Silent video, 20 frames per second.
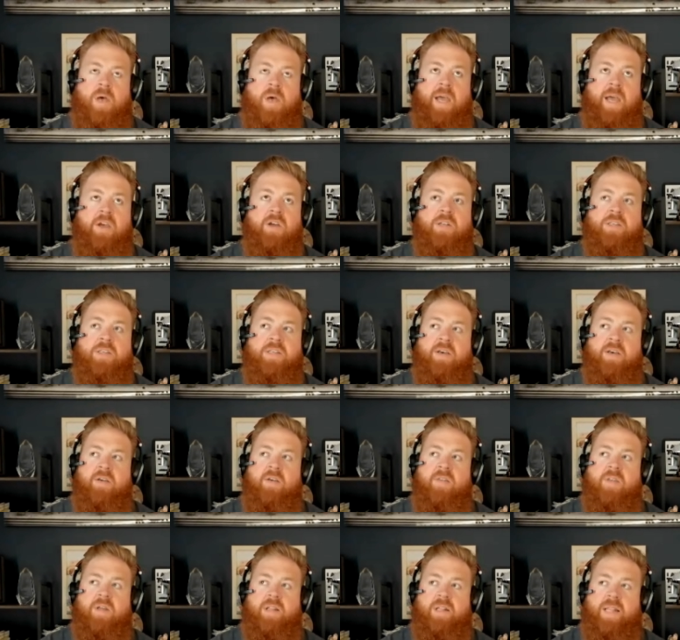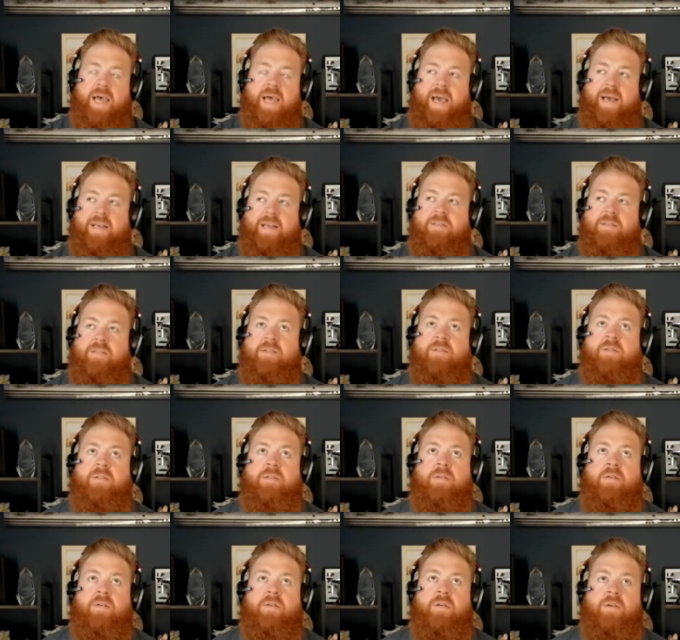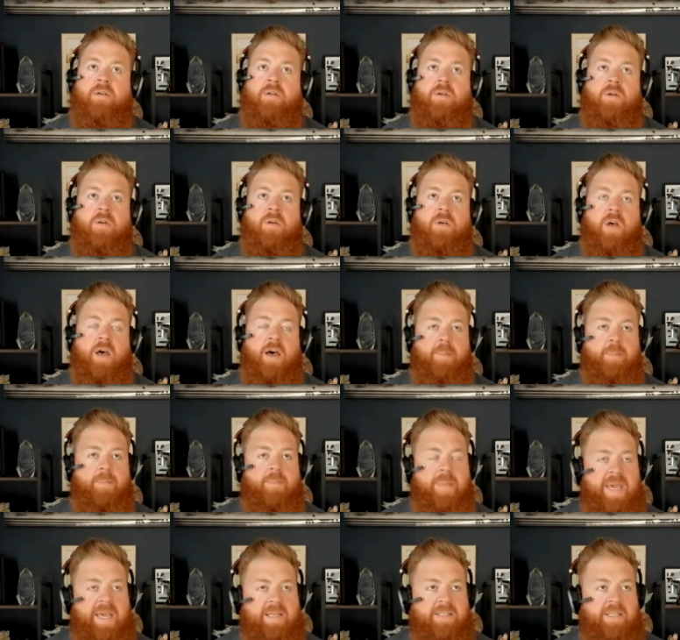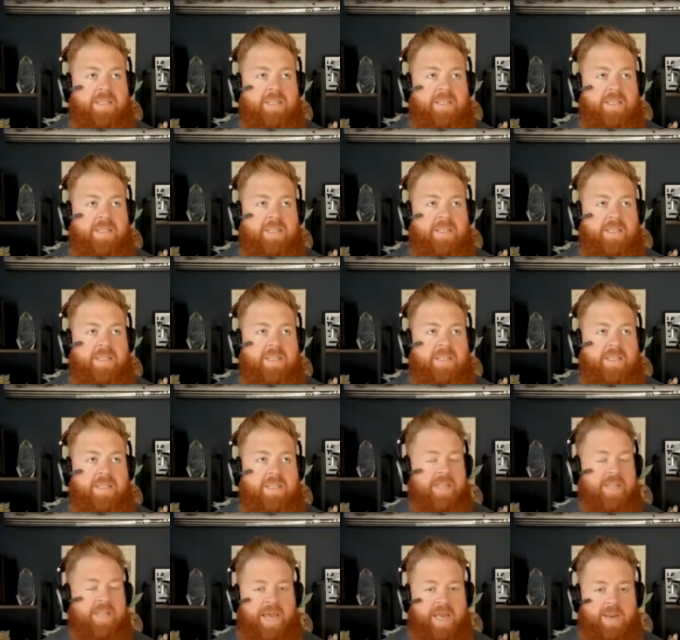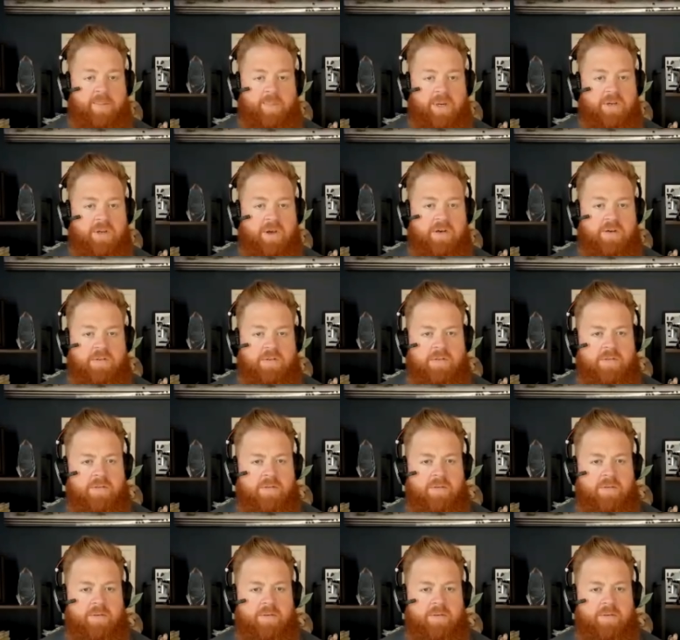I couldn't tell you the last amazing experience that I had at McDonald's.